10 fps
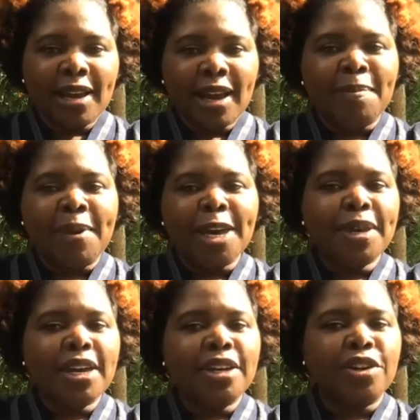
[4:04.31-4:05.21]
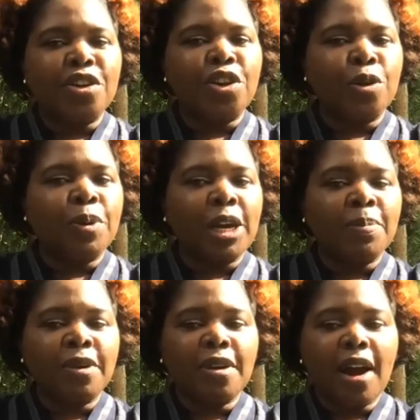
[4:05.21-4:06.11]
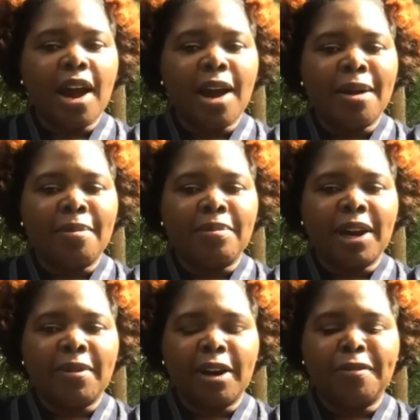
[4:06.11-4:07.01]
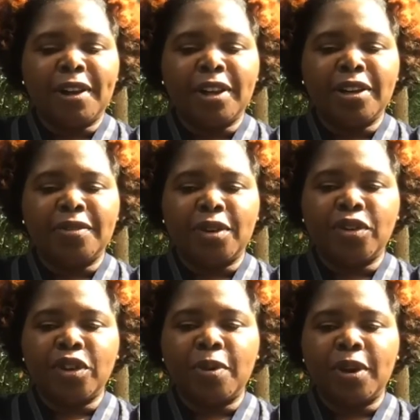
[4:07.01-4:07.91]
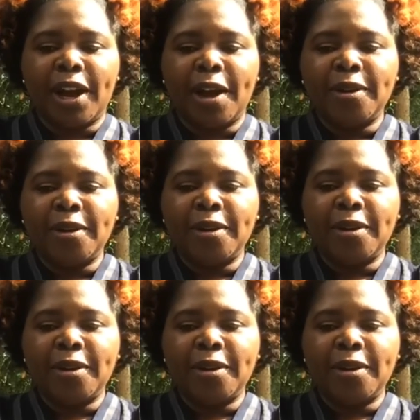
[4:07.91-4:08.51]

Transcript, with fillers: It may be in the new paper um, that Rockefeller University put out